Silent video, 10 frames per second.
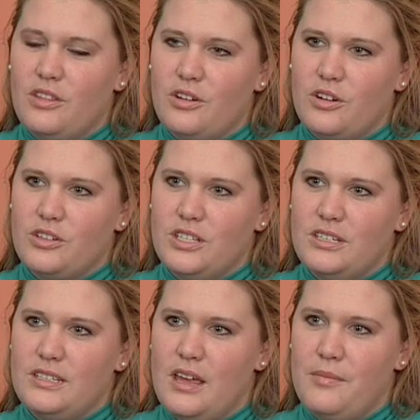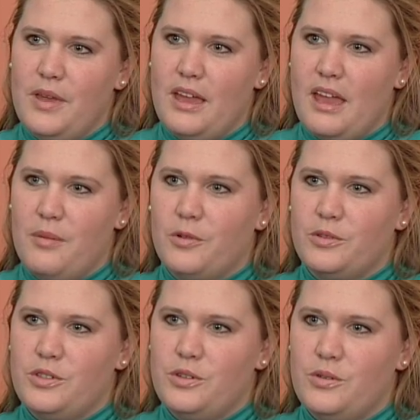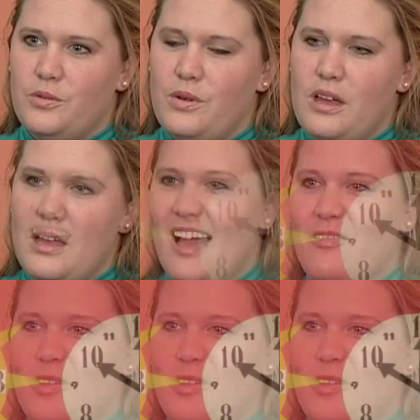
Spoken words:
their nurses and being able to have